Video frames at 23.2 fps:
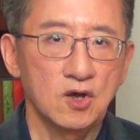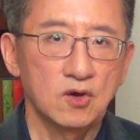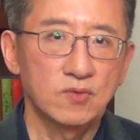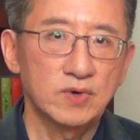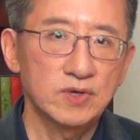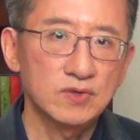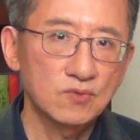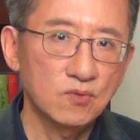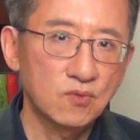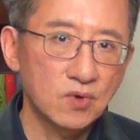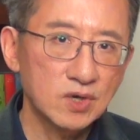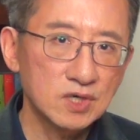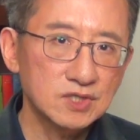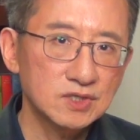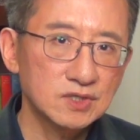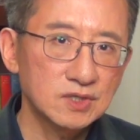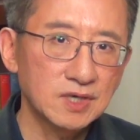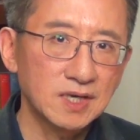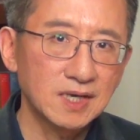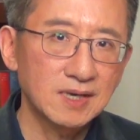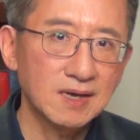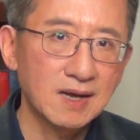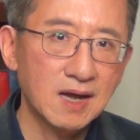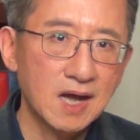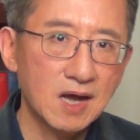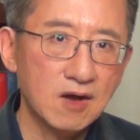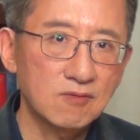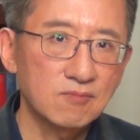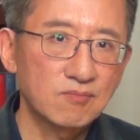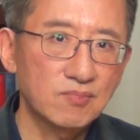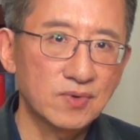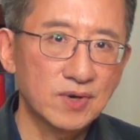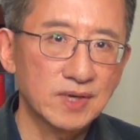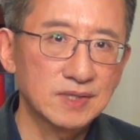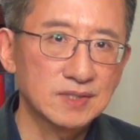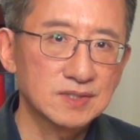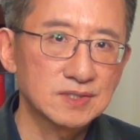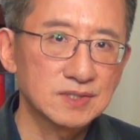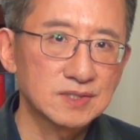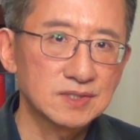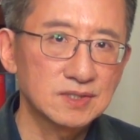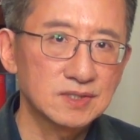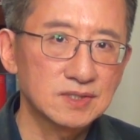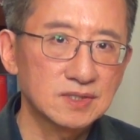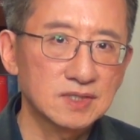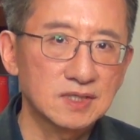With worsening
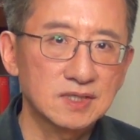outbreaks,